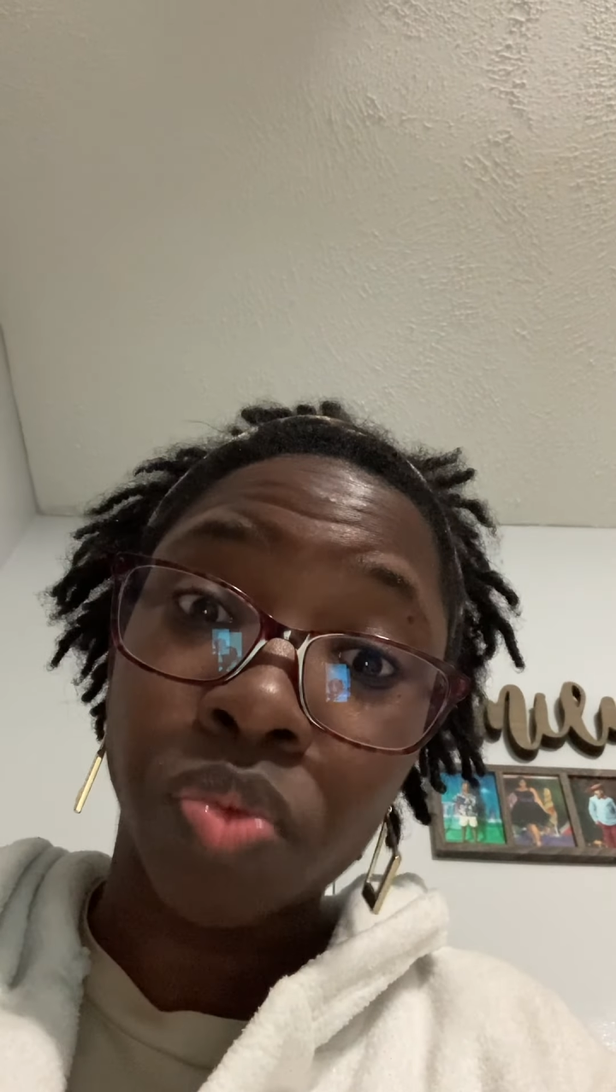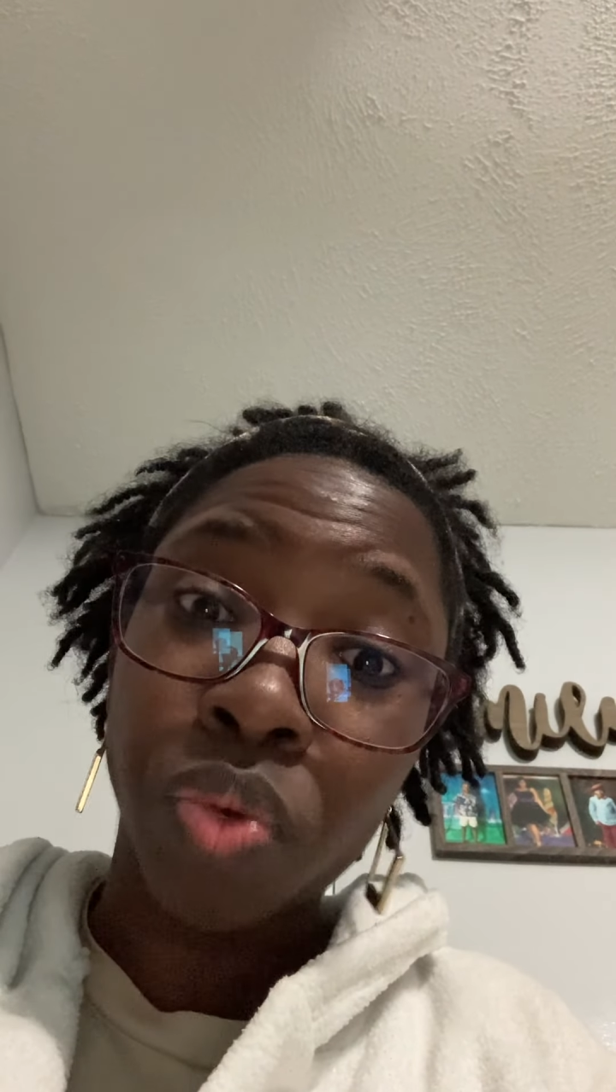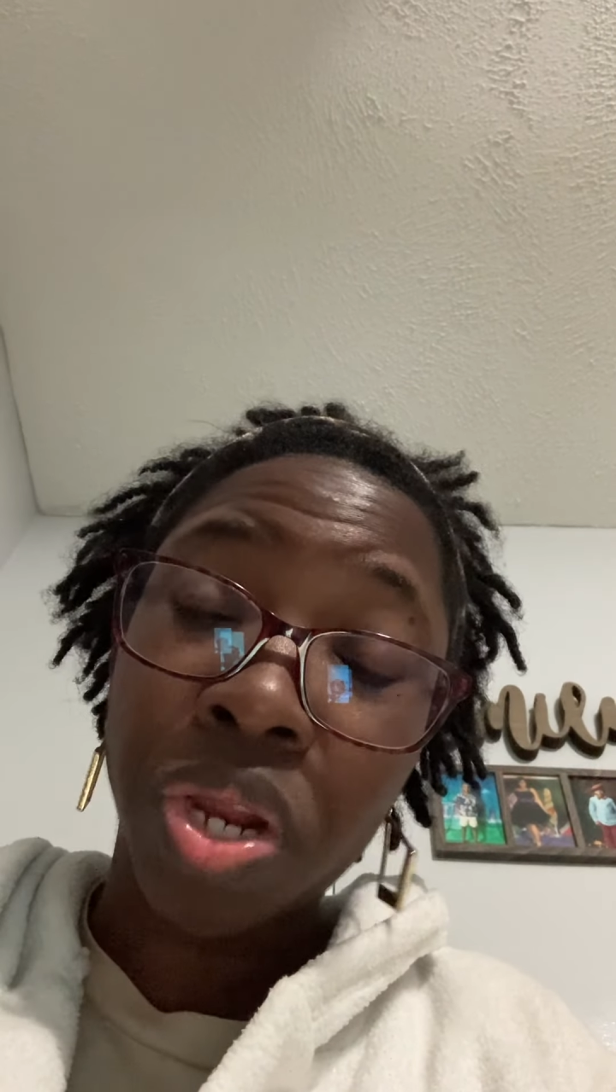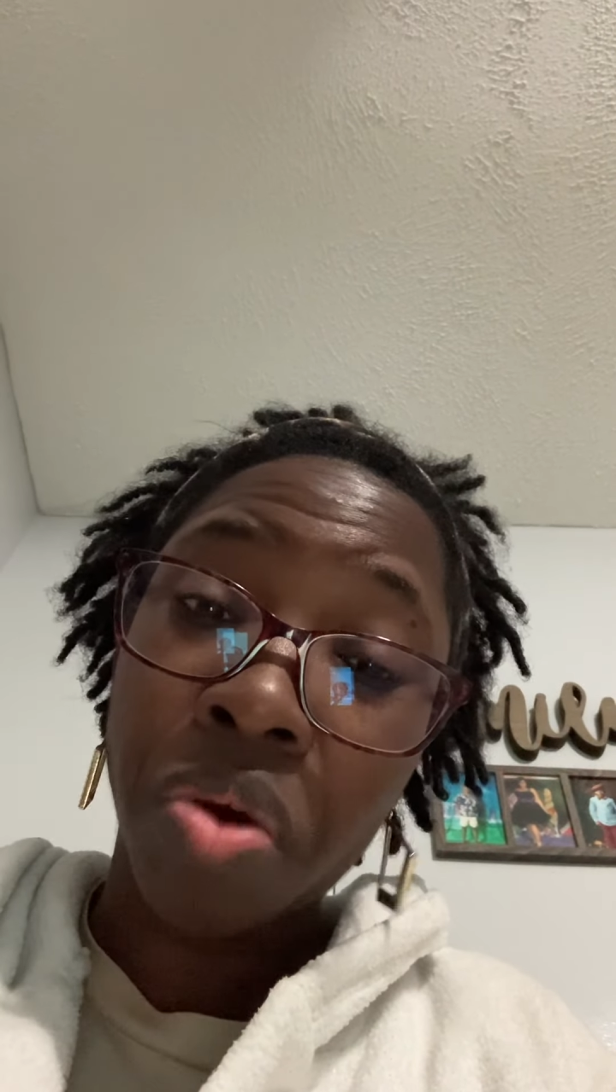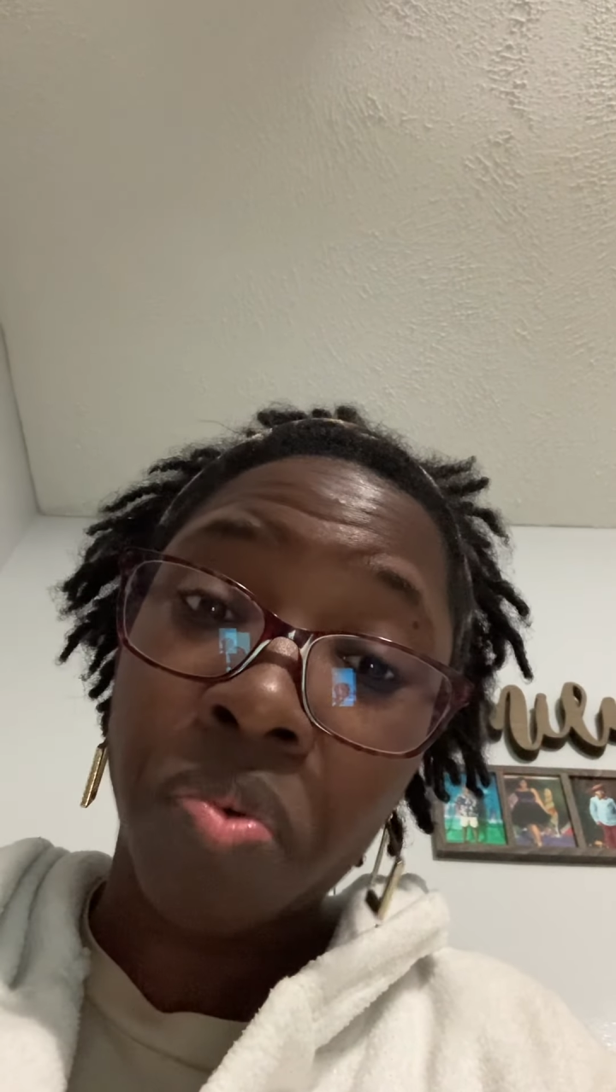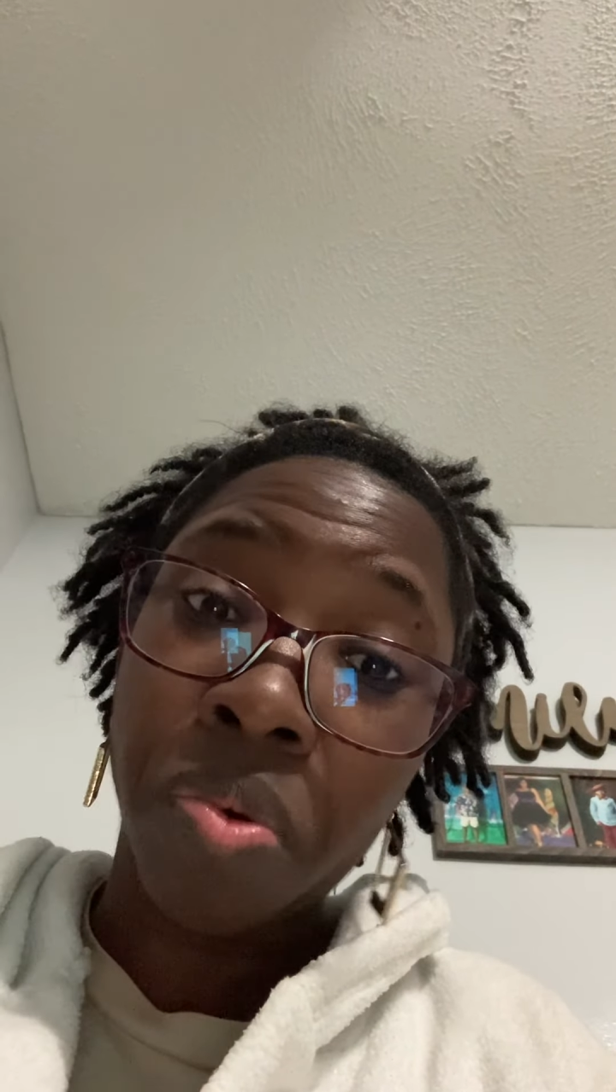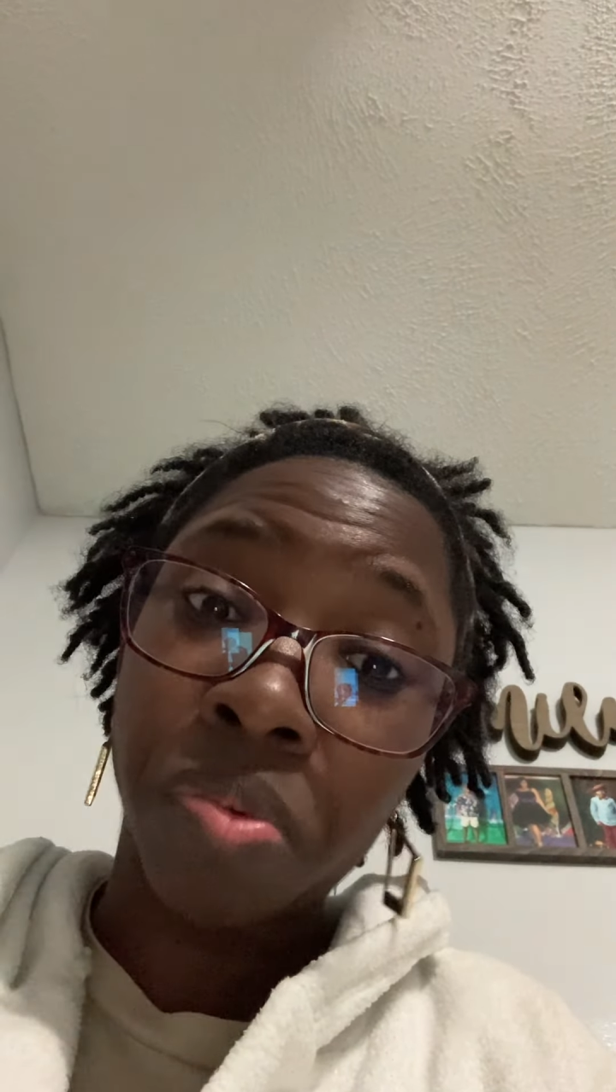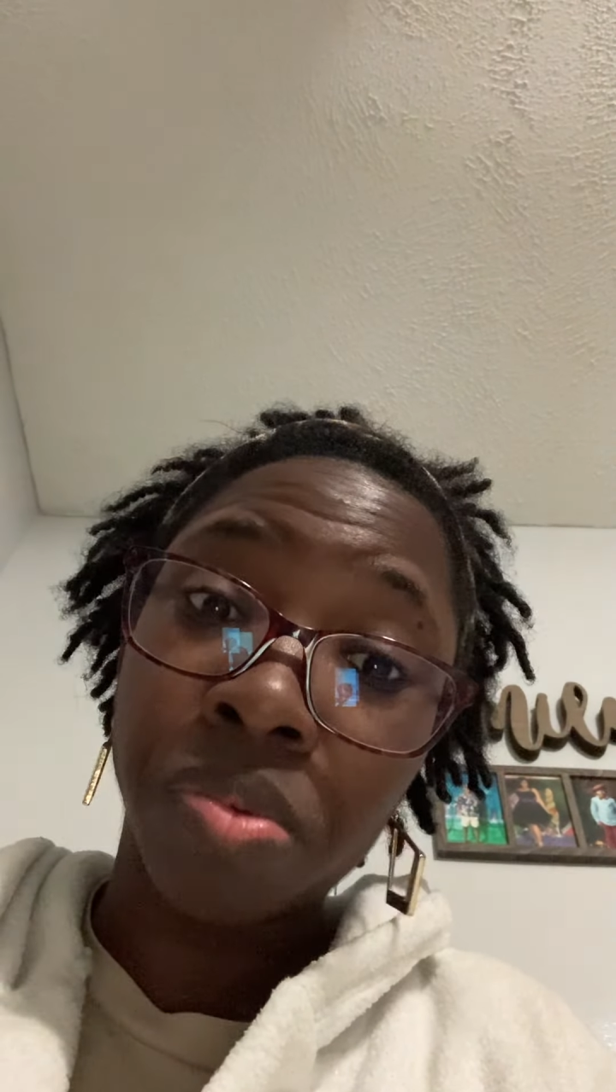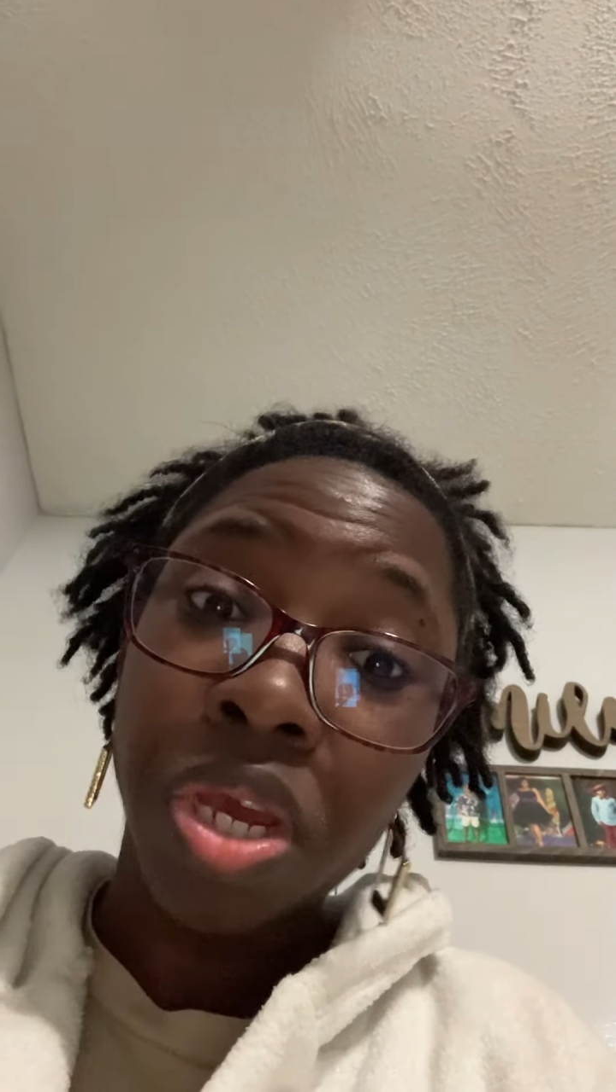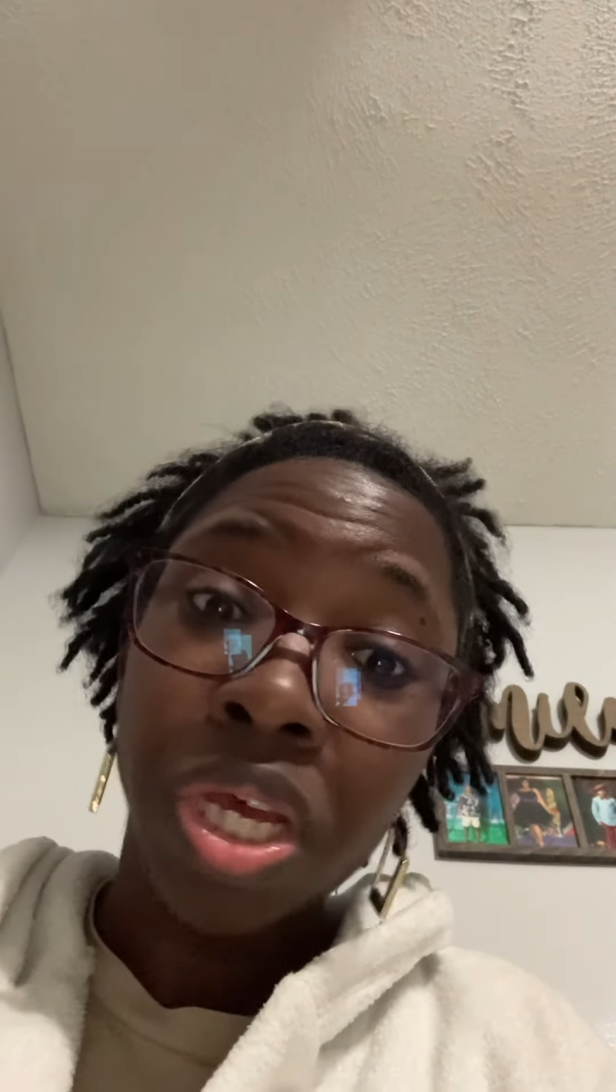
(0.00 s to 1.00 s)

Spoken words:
we don't want